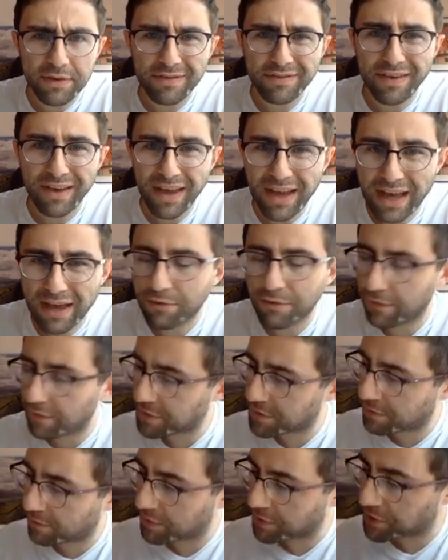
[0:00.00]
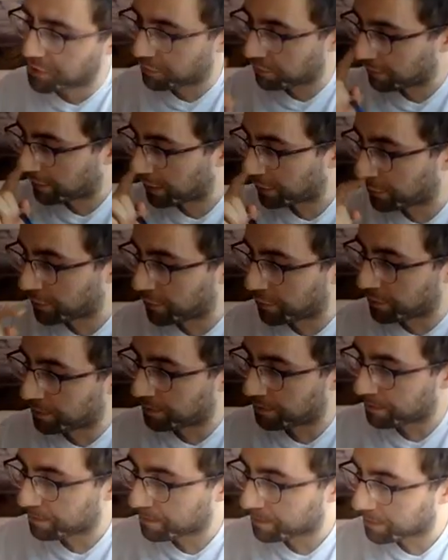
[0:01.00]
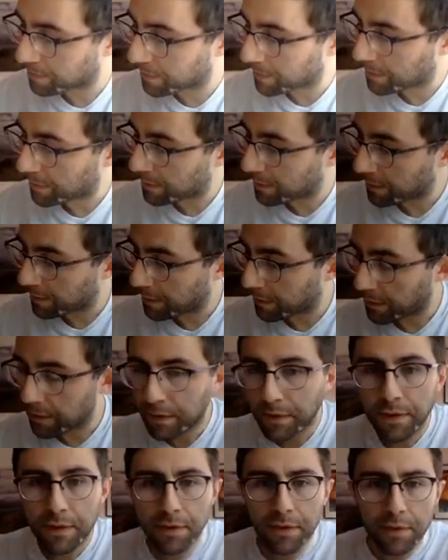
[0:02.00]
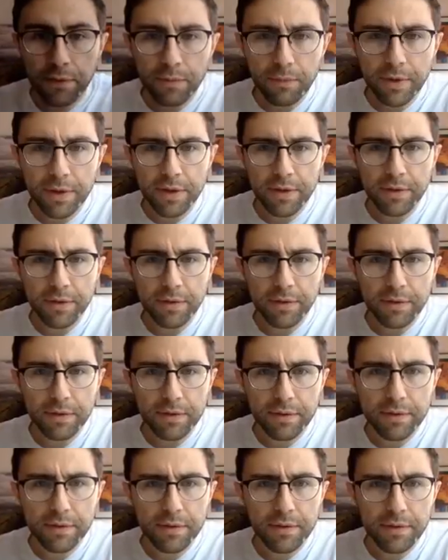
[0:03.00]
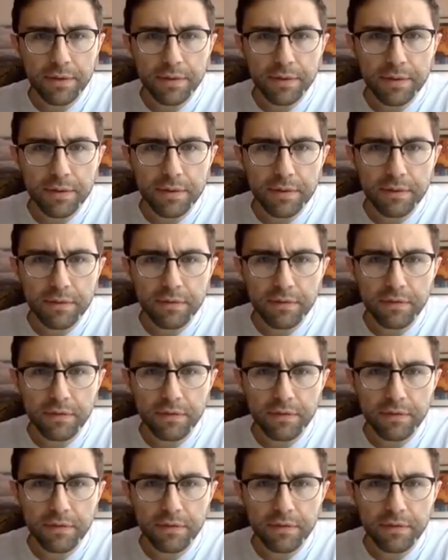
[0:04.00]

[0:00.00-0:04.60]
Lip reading: to half of its original value. Well, so